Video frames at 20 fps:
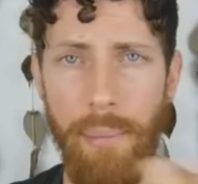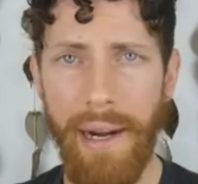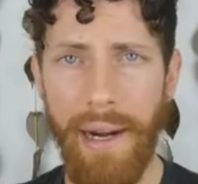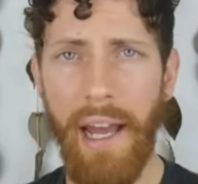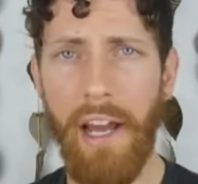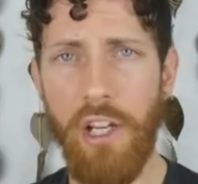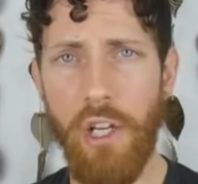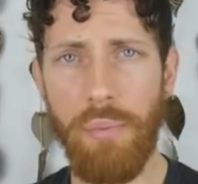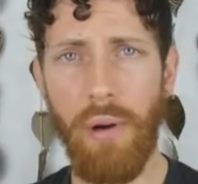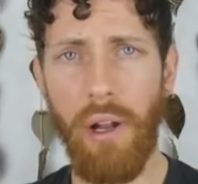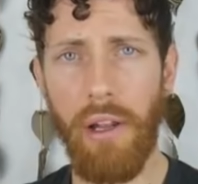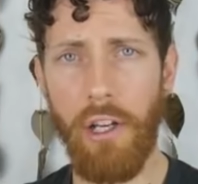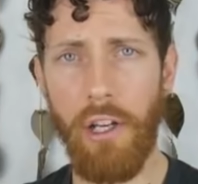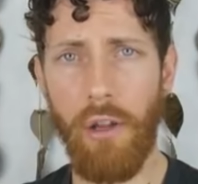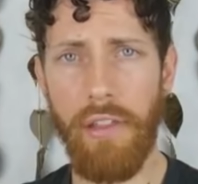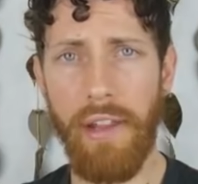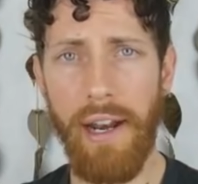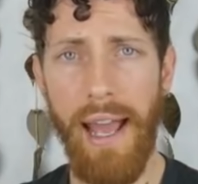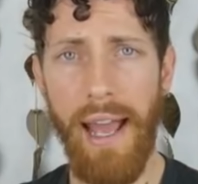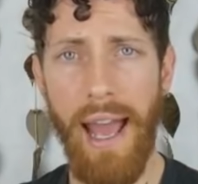By now you probably
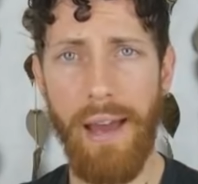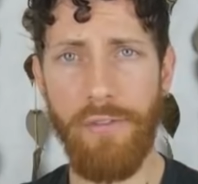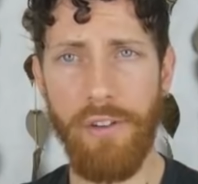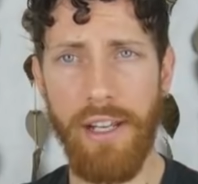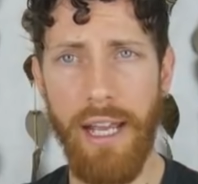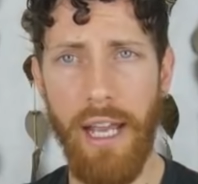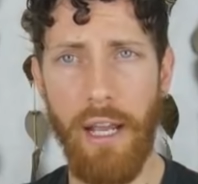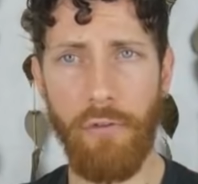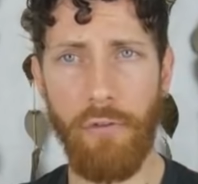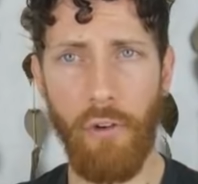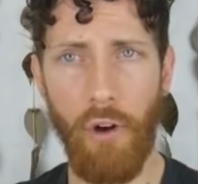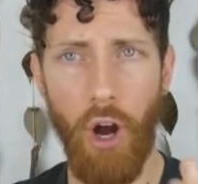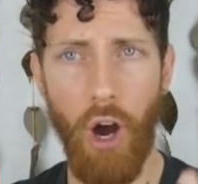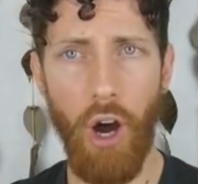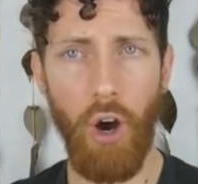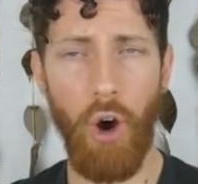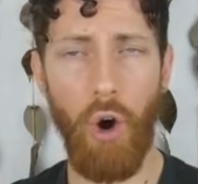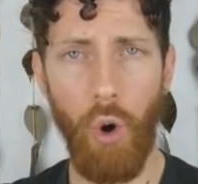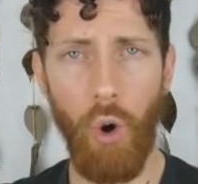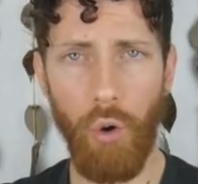know that I advocate for
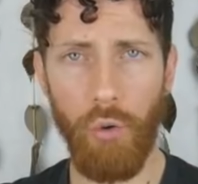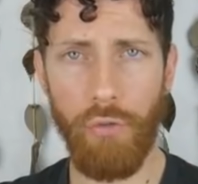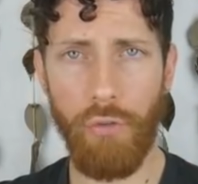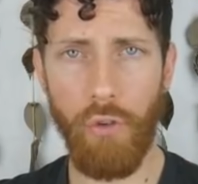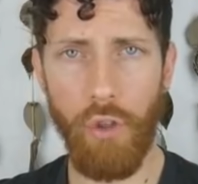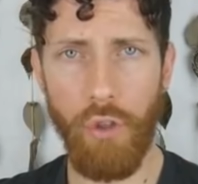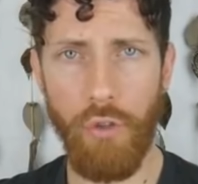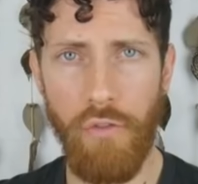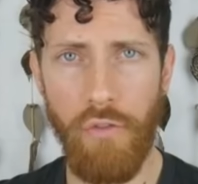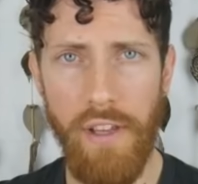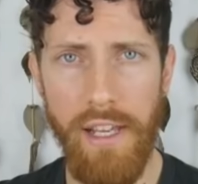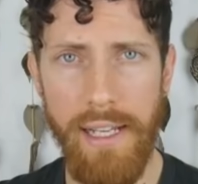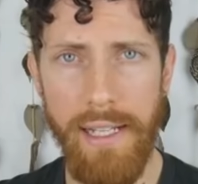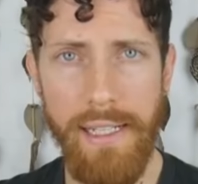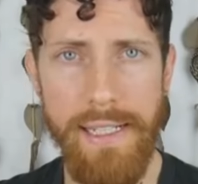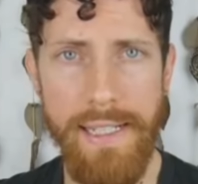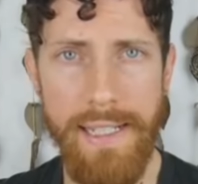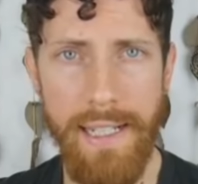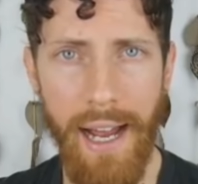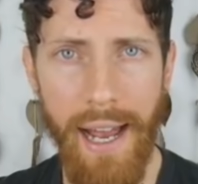a whole food
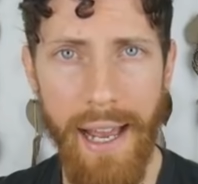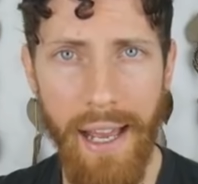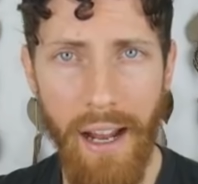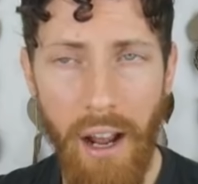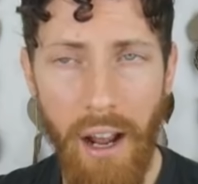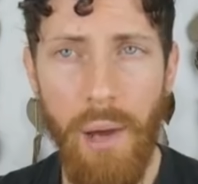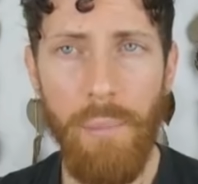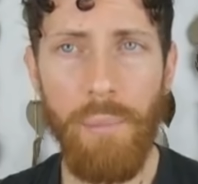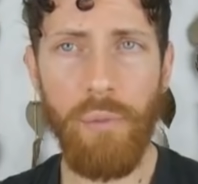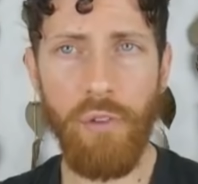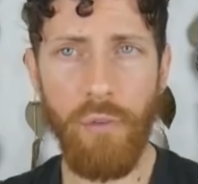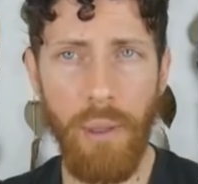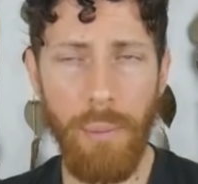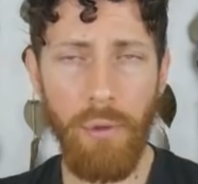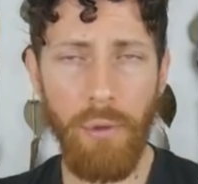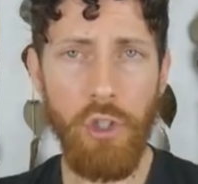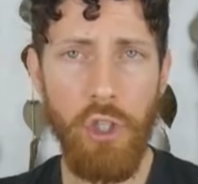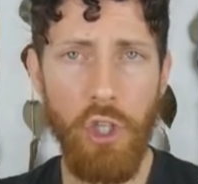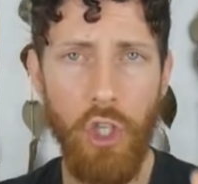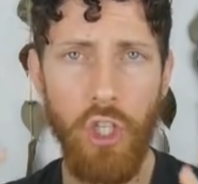vegan diet, but for
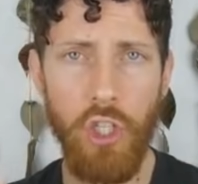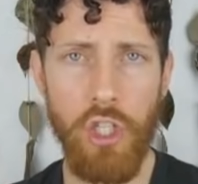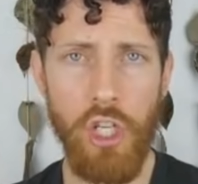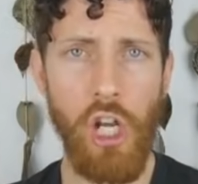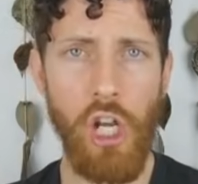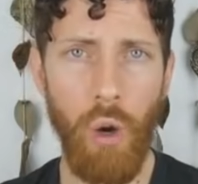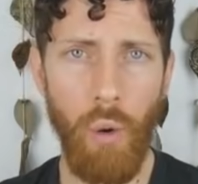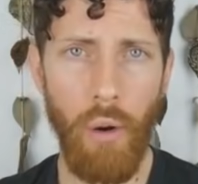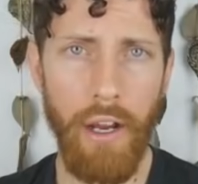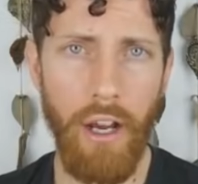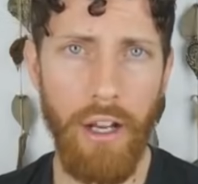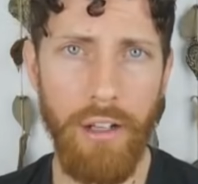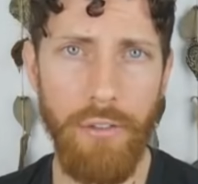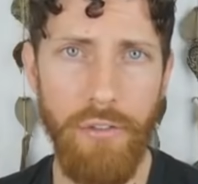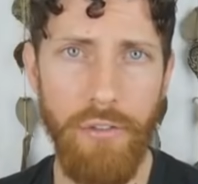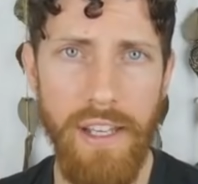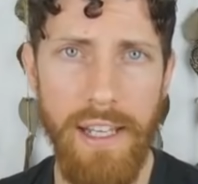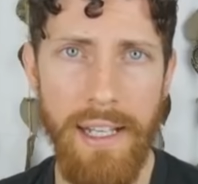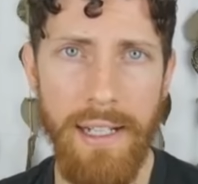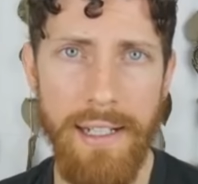people just going on a
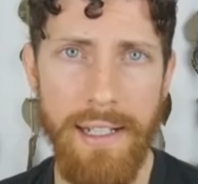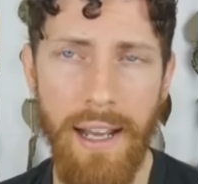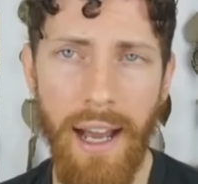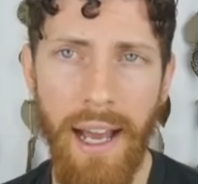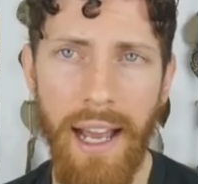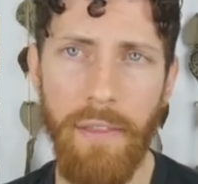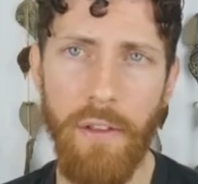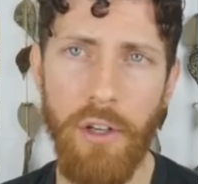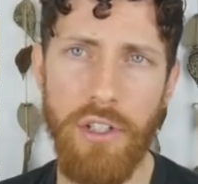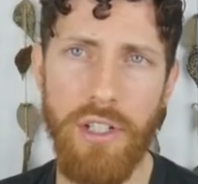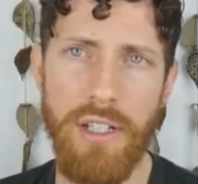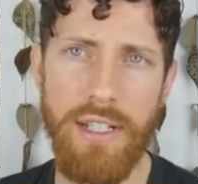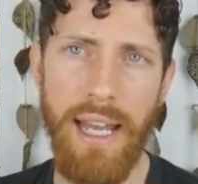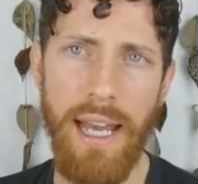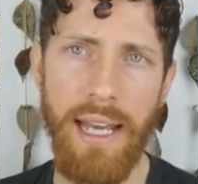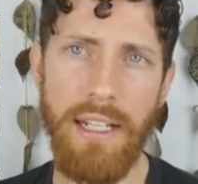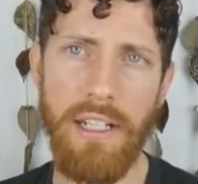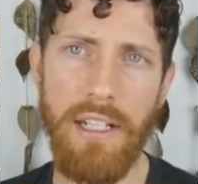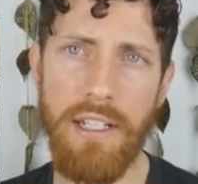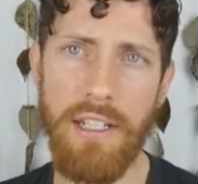vegan diet, there's a
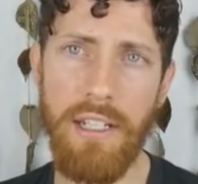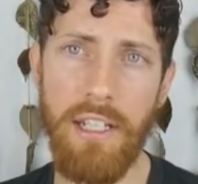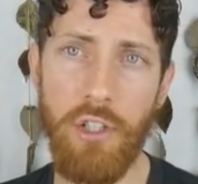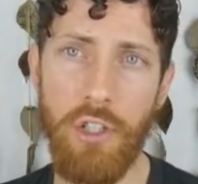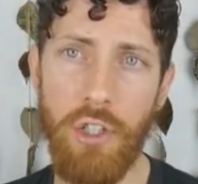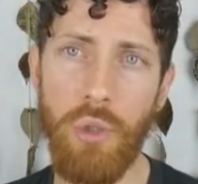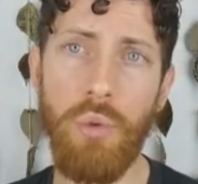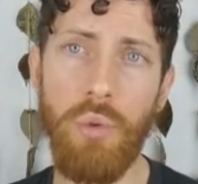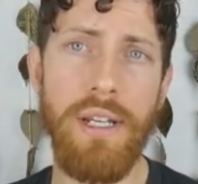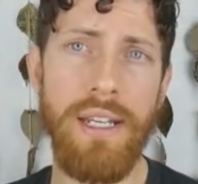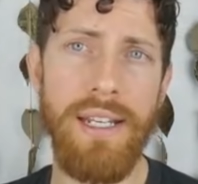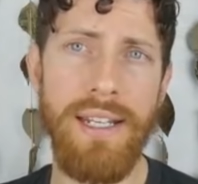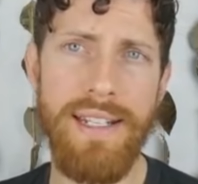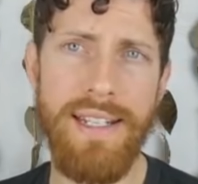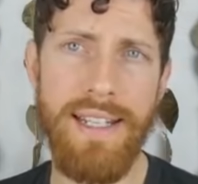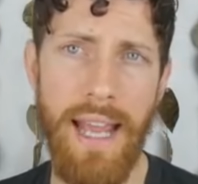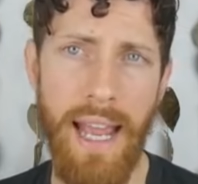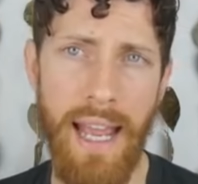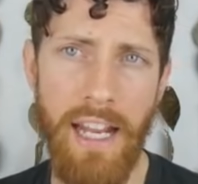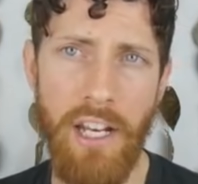tendency to
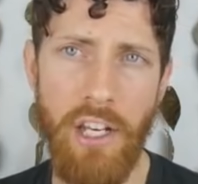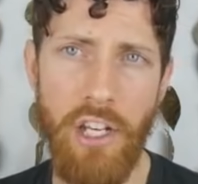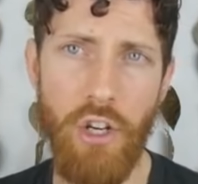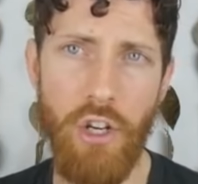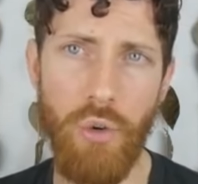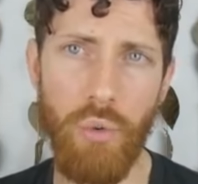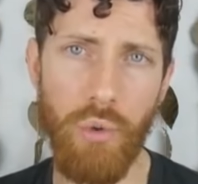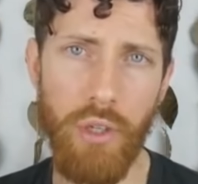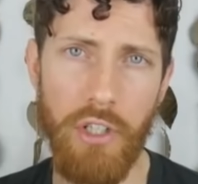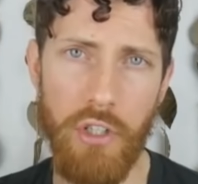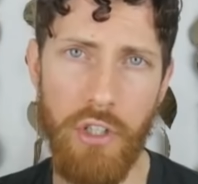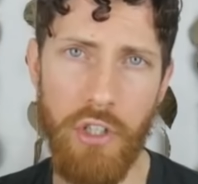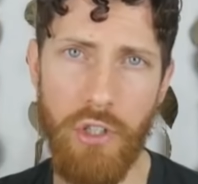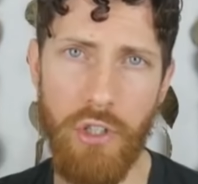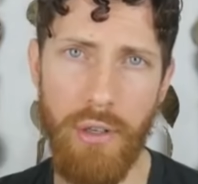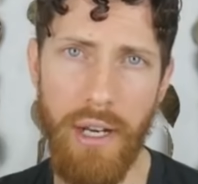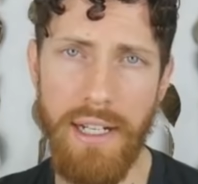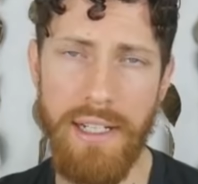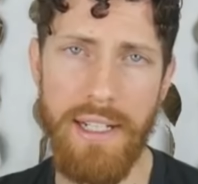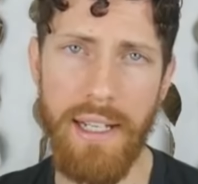continue
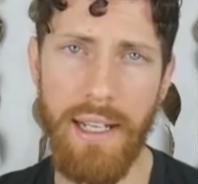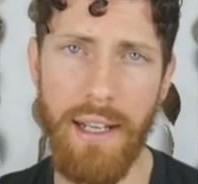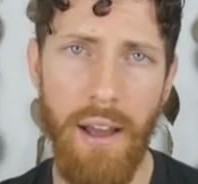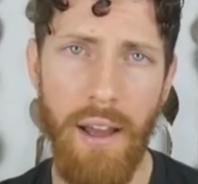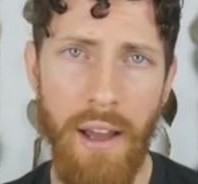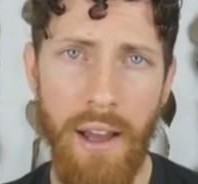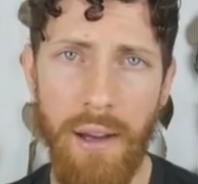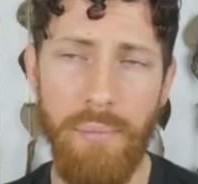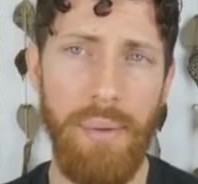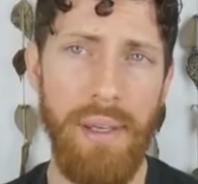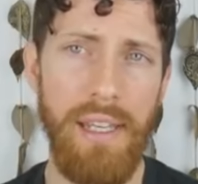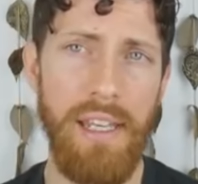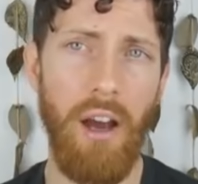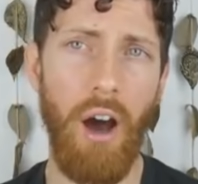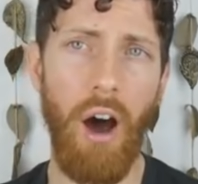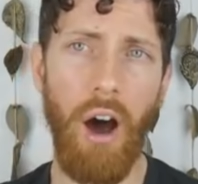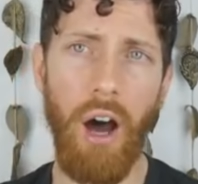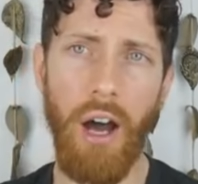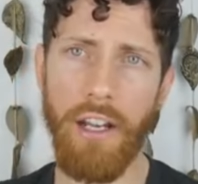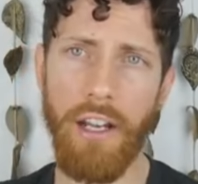restricting
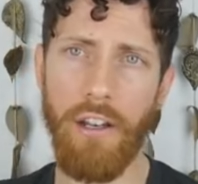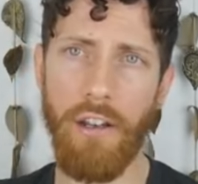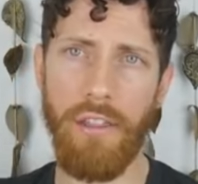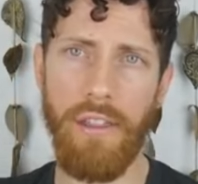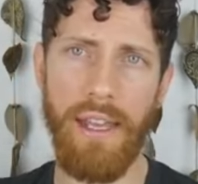beyond